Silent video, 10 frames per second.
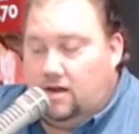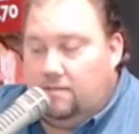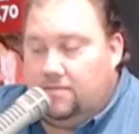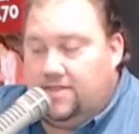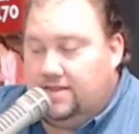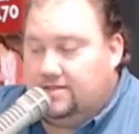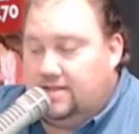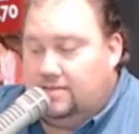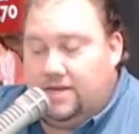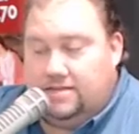things
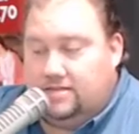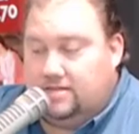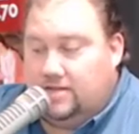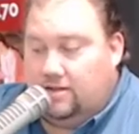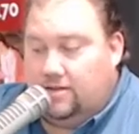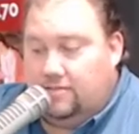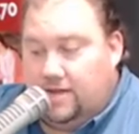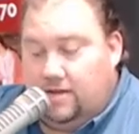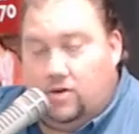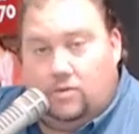that patients tell them
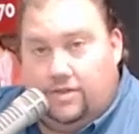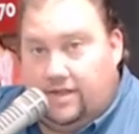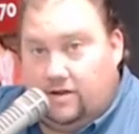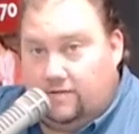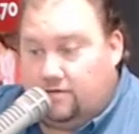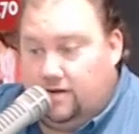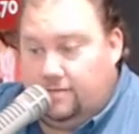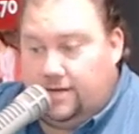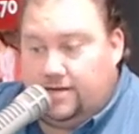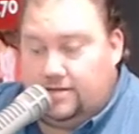they know when they
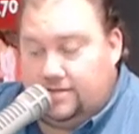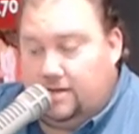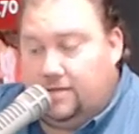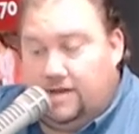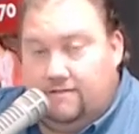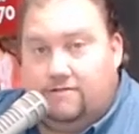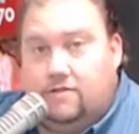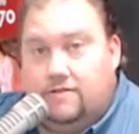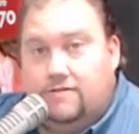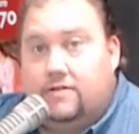overeat, because they pay for
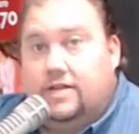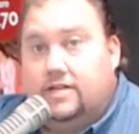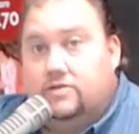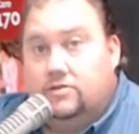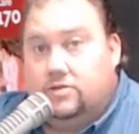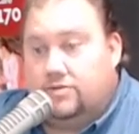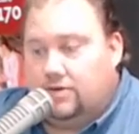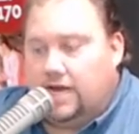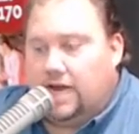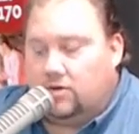it for like 2 to
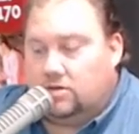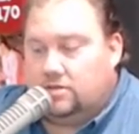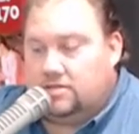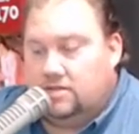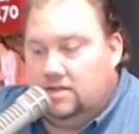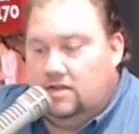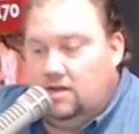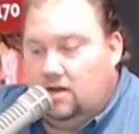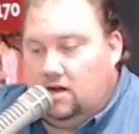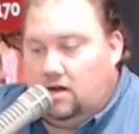3 hours
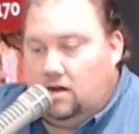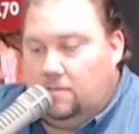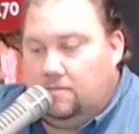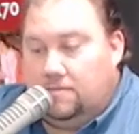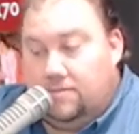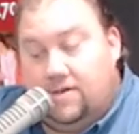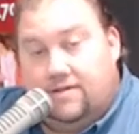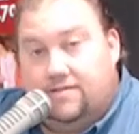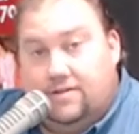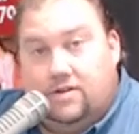
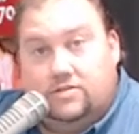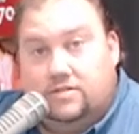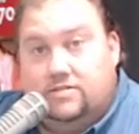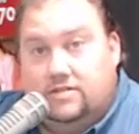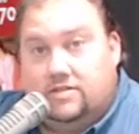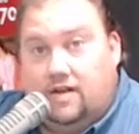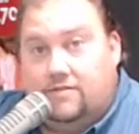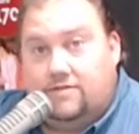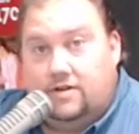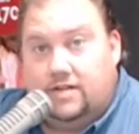of, just
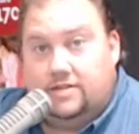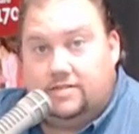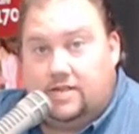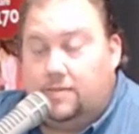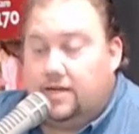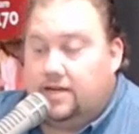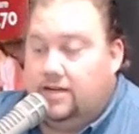discomfort in the stomach.